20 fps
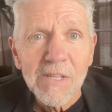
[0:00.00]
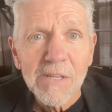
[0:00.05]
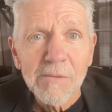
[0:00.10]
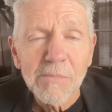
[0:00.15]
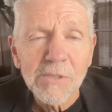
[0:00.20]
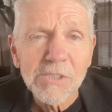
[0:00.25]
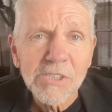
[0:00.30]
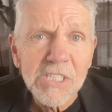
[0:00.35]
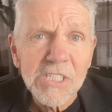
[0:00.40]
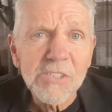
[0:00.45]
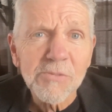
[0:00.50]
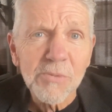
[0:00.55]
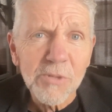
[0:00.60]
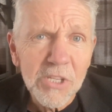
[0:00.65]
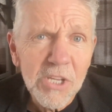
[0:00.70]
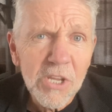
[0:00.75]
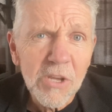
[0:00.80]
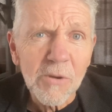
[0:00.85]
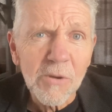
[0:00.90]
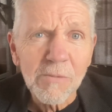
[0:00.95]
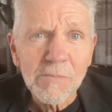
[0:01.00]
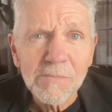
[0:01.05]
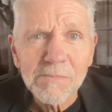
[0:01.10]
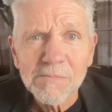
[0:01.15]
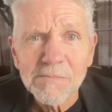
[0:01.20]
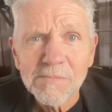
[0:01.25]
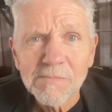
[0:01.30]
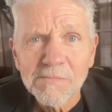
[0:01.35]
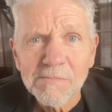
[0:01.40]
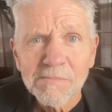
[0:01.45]
But she's with you.
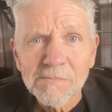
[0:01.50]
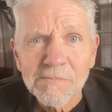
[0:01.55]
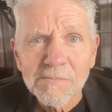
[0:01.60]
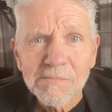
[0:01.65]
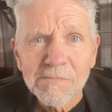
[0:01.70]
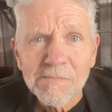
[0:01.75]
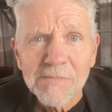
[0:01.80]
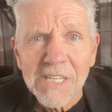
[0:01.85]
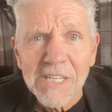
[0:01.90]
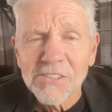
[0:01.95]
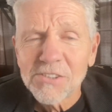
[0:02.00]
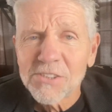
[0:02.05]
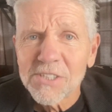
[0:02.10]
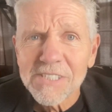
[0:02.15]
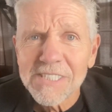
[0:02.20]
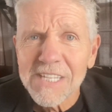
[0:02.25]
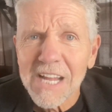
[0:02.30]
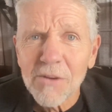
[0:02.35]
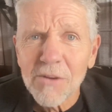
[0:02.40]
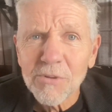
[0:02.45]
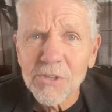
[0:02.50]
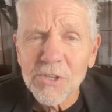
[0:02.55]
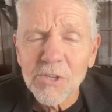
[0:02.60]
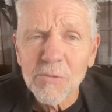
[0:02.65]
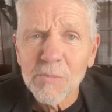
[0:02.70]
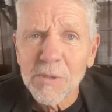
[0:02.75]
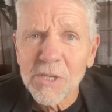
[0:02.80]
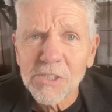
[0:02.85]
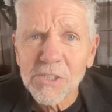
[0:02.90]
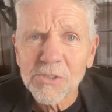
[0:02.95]
And she's not with you
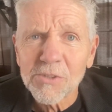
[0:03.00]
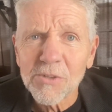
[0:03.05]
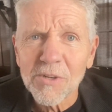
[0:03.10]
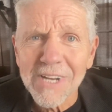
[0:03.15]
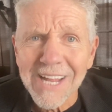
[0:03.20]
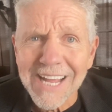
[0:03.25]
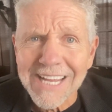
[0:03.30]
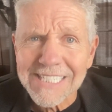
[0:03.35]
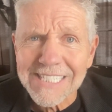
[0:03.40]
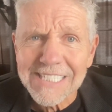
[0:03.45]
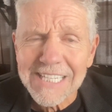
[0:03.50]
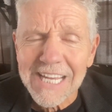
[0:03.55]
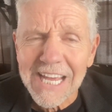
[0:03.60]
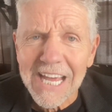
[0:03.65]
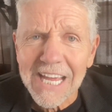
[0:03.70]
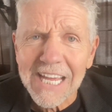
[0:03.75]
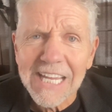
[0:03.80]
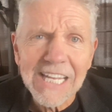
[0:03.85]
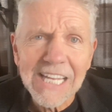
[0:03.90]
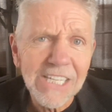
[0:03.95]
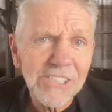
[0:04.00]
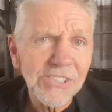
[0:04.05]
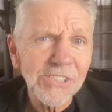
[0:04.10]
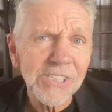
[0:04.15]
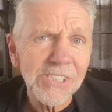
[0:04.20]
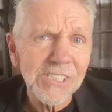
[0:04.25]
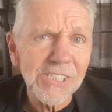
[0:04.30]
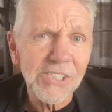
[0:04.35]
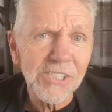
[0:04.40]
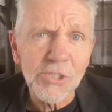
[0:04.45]
because you're a nice guy. Unless
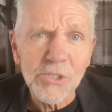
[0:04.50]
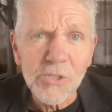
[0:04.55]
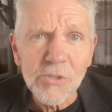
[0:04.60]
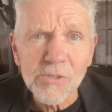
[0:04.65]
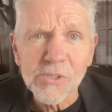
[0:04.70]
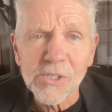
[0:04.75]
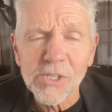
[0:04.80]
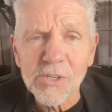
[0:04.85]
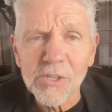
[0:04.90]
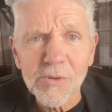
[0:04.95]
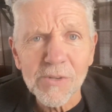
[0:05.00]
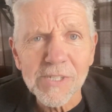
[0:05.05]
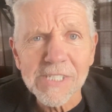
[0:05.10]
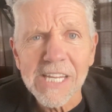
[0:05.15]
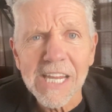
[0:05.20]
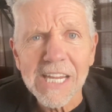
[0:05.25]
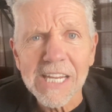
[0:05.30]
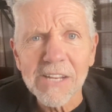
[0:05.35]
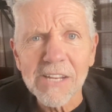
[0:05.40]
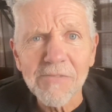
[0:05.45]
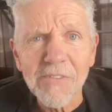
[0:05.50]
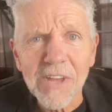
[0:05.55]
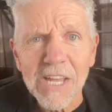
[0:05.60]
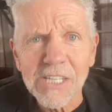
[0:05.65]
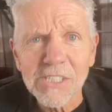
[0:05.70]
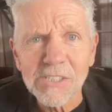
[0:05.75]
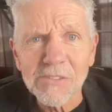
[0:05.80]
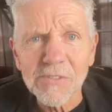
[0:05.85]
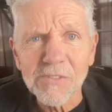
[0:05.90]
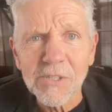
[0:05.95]
she's just using you and taking
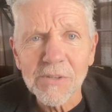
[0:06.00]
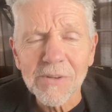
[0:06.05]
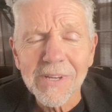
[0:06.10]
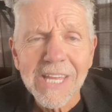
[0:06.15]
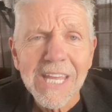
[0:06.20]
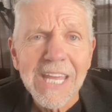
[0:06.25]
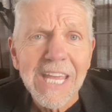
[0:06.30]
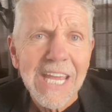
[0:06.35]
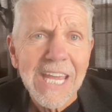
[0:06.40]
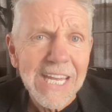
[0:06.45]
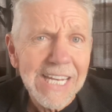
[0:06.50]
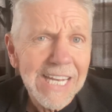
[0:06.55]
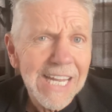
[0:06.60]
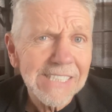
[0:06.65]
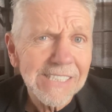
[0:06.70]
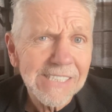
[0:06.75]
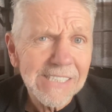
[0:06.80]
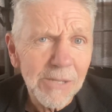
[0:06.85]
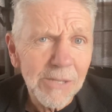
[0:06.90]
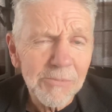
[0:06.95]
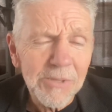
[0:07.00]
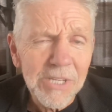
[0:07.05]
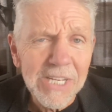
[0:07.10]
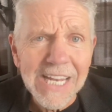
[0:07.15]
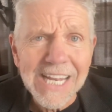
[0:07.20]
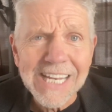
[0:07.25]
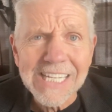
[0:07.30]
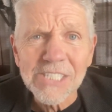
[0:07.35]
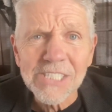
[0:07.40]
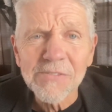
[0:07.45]
advantage of you. And that's something
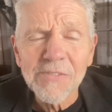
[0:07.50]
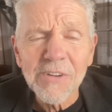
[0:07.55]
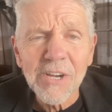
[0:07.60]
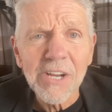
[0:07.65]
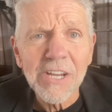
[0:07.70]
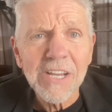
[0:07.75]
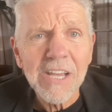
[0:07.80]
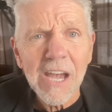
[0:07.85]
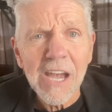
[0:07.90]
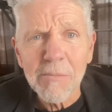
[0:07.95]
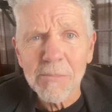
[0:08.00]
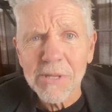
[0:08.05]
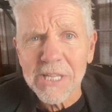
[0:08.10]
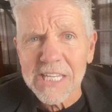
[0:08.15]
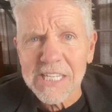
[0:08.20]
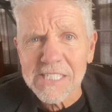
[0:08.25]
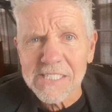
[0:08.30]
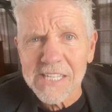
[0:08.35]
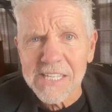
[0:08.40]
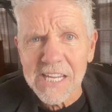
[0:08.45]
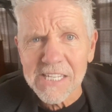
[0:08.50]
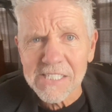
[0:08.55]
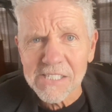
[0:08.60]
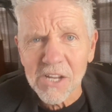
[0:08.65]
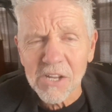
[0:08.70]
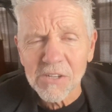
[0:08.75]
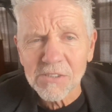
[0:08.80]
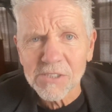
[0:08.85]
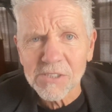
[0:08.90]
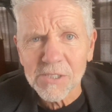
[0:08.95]
that is very common these days
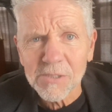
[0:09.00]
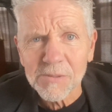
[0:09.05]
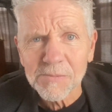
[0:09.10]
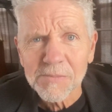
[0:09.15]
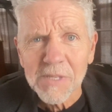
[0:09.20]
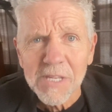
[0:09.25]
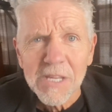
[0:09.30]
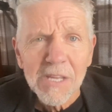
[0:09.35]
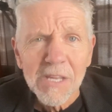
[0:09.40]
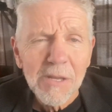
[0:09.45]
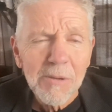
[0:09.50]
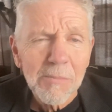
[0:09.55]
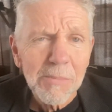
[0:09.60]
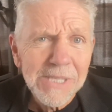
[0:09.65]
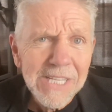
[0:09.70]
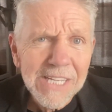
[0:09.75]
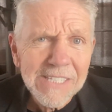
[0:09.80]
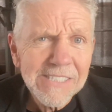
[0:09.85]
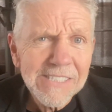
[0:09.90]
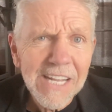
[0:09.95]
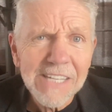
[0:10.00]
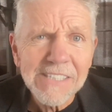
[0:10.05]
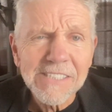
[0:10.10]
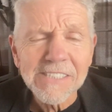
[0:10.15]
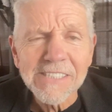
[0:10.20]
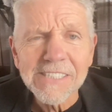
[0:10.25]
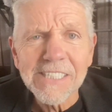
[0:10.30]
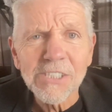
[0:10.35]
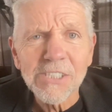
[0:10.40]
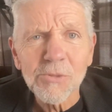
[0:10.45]
also. But that's not the
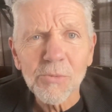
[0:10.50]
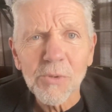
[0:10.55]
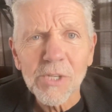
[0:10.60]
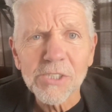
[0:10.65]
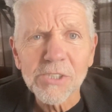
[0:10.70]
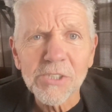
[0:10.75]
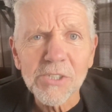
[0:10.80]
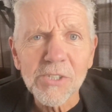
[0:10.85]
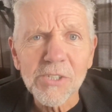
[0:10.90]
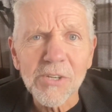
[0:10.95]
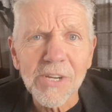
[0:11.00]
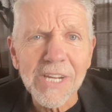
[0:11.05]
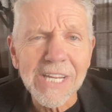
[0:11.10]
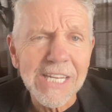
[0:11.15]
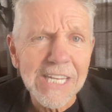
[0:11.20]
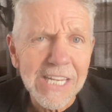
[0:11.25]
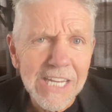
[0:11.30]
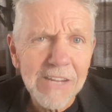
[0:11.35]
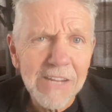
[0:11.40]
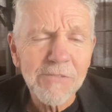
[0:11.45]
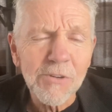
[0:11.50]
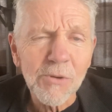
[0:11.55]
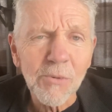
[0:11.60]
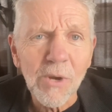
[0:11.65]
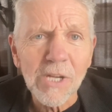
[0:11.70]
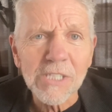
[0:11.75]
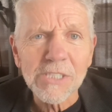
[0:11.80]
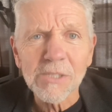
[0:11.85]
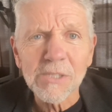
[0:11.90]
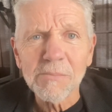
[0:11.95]
situation you're in if you're
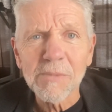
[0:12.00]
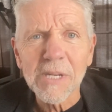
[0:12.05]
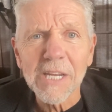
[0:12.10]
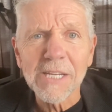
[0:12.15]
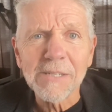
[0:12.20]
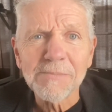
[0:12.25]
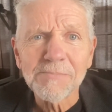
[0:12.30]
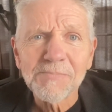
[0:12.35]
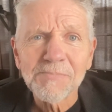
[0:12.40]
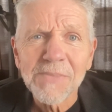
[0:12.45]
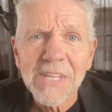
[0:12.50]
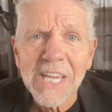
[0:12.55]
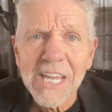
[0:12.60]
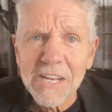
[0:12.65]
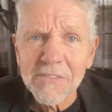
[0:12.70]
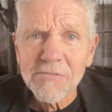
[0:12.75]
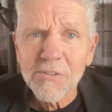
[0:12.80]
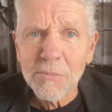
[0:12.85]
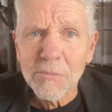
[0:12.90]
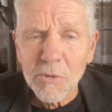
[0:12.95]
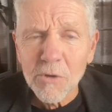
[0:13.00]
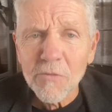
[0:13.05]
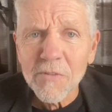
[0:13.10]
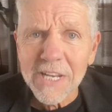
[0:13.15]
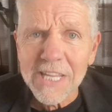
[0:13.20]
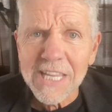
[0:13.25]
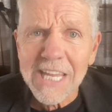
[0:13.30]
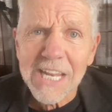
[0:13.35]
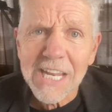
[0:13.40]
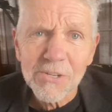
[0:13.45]
watching me. And if you're moving
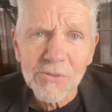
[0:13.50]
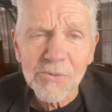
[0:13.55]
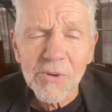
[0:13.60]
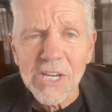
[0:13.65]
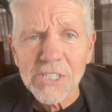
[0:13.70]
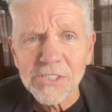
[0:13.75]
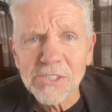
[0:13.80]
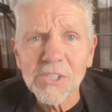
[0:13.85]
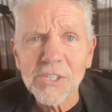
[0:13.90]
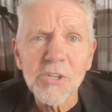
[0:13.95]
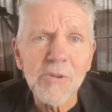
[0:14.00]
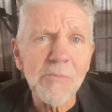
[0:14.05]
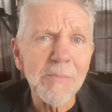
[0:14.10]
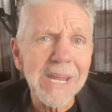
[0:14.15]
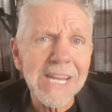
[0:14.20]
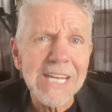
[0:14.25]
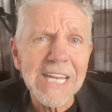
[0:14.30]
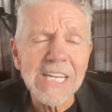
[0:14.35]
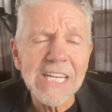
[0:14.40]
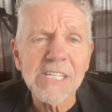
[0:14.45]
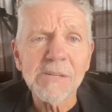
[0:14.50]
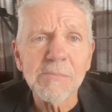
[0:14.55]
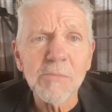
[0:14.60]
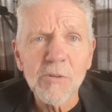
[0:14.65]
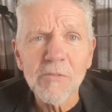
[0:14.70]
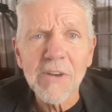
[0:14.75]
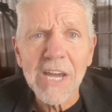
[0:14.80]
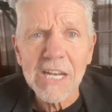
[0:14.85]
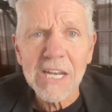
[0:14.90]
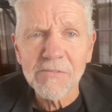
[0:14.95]
in that direction, you may need to
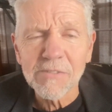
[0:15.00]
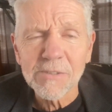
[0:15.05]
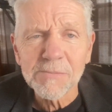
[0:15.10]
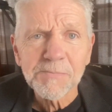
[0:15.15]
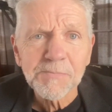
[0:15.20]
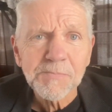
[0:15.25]
move out of it.